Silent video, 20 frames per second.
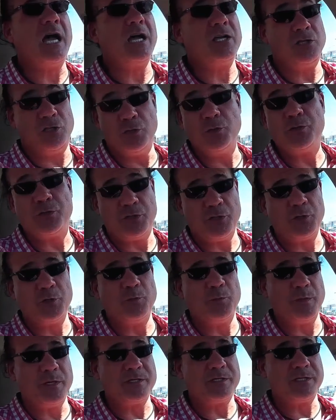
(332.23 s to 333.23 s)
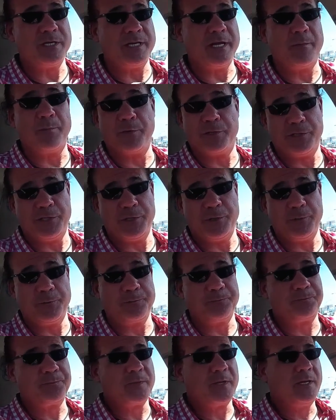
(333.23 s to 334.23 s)
YouTube is the #2.
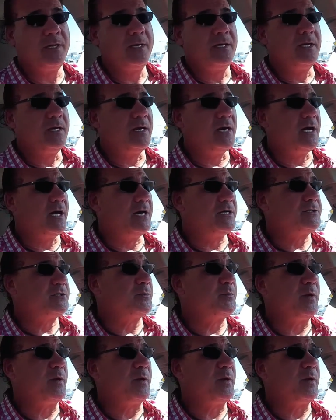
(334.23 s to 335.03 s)
So